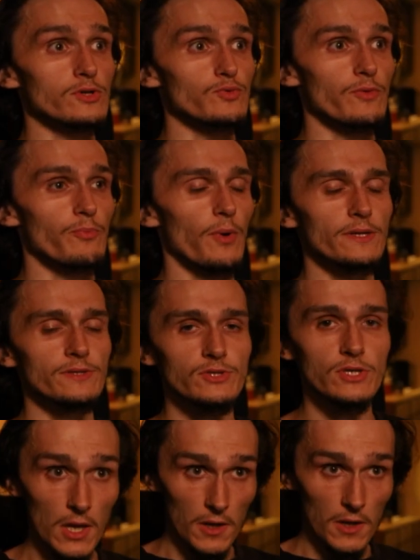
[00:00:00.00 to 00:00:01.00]
with buttons,
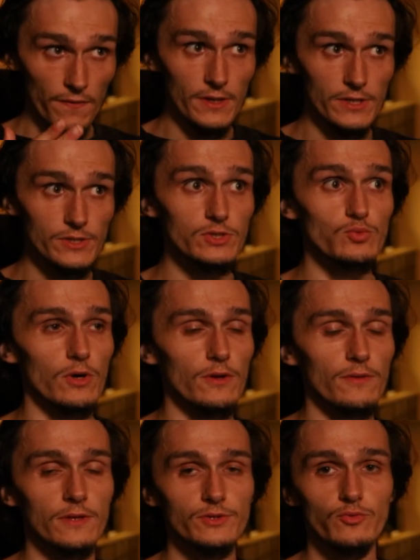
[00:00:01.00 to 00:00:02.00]
this is what
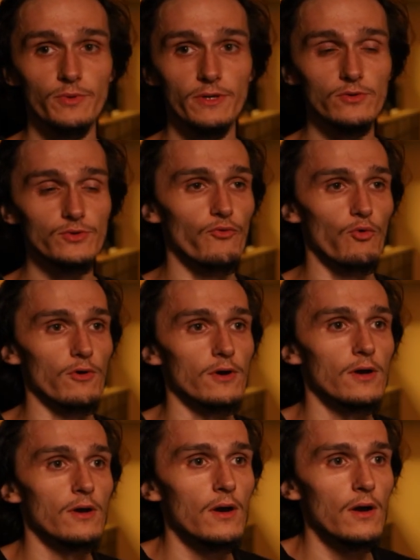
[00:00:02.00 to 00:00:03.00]
this would be used for.
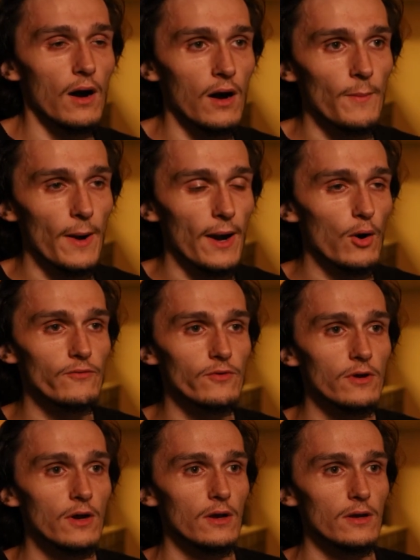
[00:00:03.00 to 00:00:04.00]

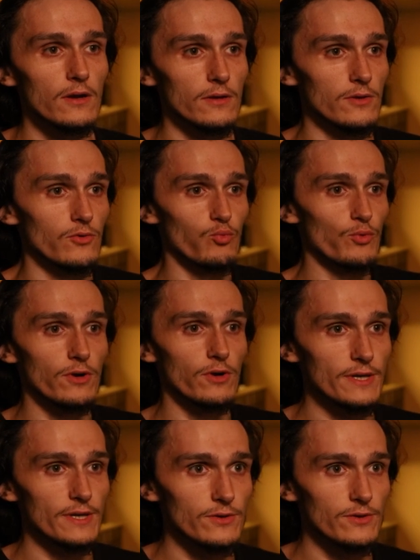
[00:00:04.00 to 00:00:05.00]
However, we don't
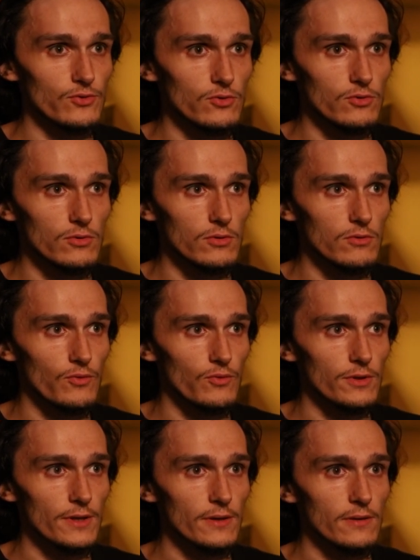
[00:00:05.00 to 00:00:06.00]
need to do
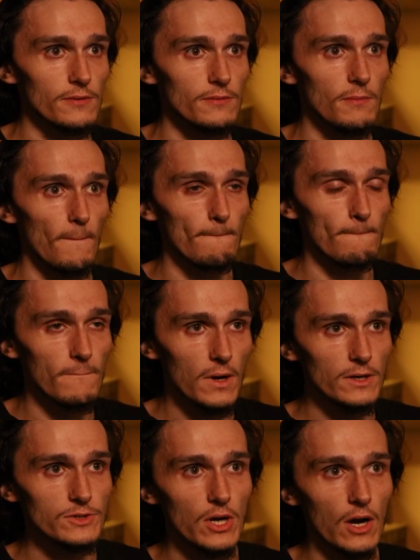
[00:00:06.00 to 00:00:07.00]
really
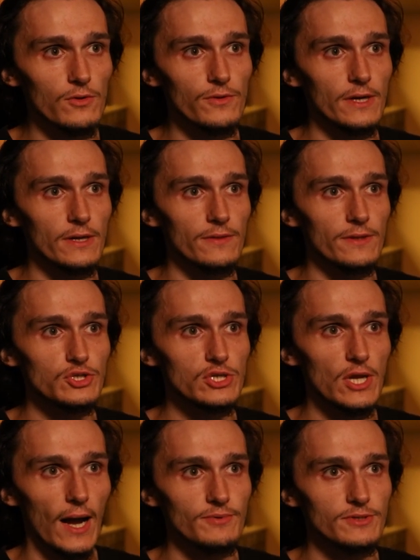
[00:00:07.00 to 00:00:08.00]
much other than this
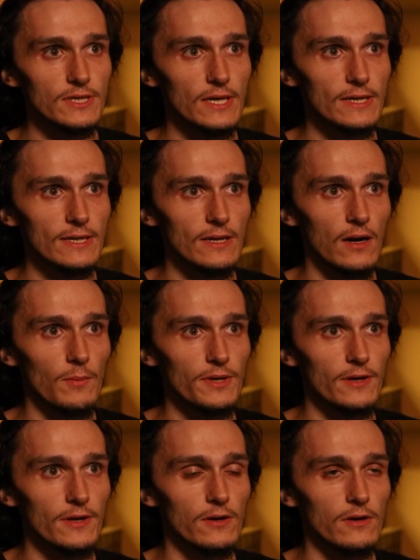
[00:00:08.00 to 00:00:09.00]
top setting up
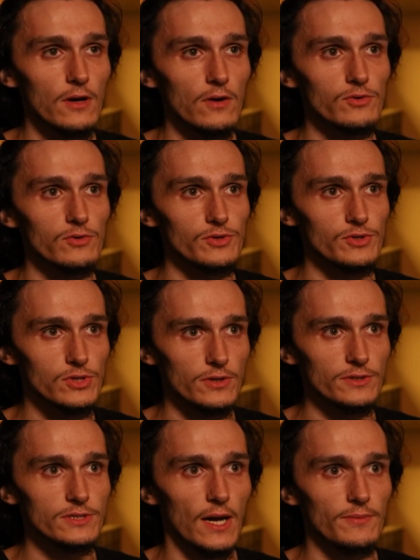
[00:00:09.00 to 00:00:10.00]
here, which is start
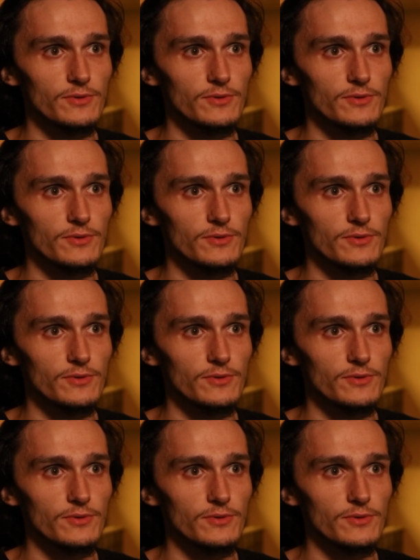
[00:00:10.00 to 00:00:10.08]
and stop